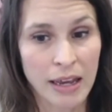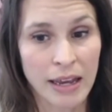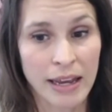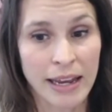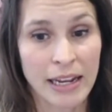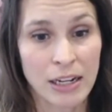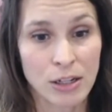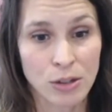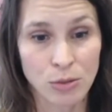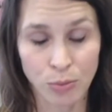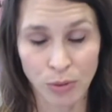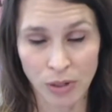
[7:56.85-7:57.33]

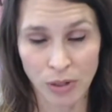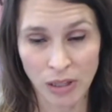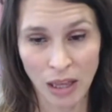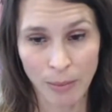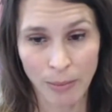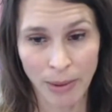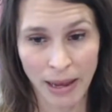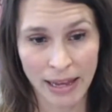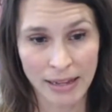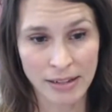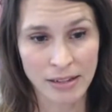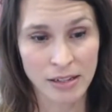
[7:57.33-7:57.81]
it's really
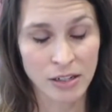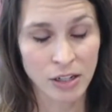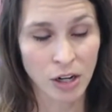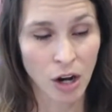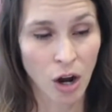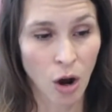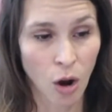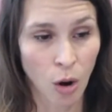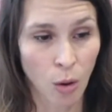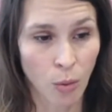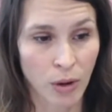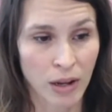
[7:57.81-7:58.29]
best to
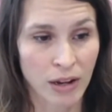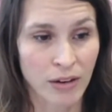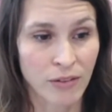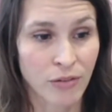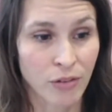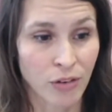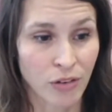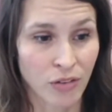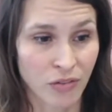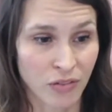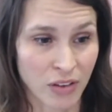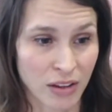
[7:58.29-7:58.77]
hold it
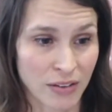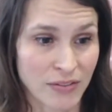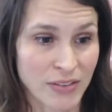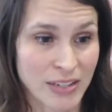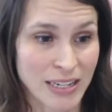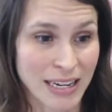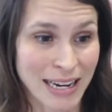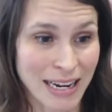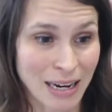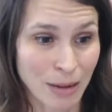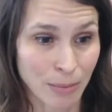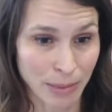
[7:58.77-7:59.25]
for
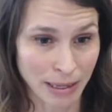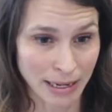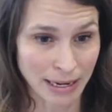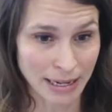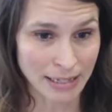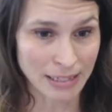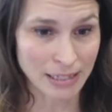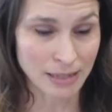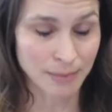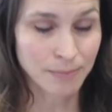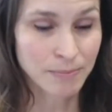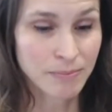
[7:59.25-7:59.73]
15
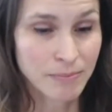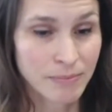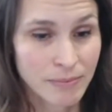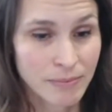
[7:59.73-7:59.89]
minutes.